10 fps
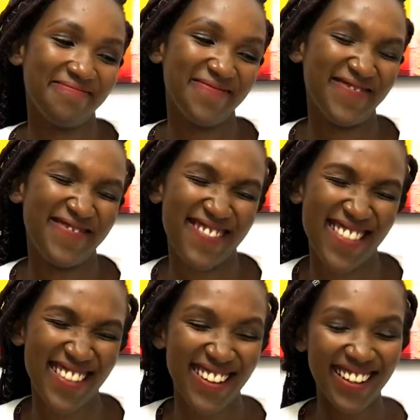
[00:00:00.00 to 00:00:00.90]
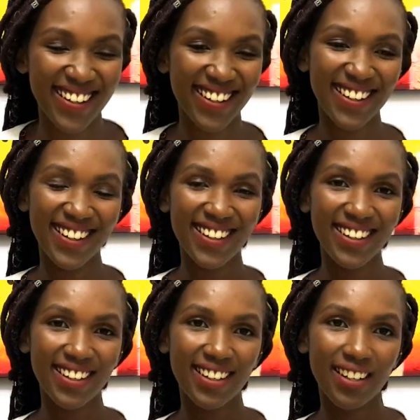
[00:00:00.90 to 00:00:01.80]

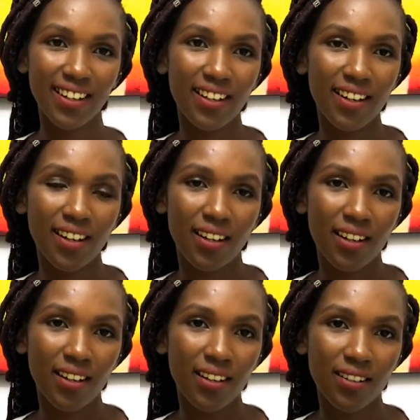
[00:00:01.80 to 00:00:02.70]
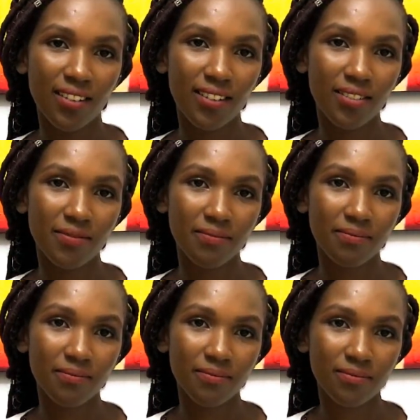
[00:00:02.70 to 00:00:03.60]

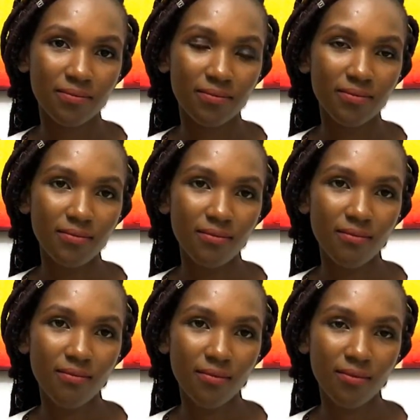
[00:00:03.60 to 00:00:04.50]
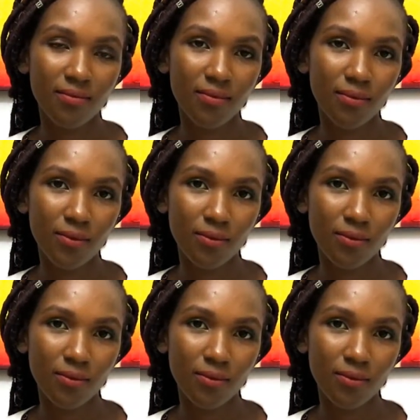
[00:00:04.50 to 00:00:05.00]
This person isn't speaking.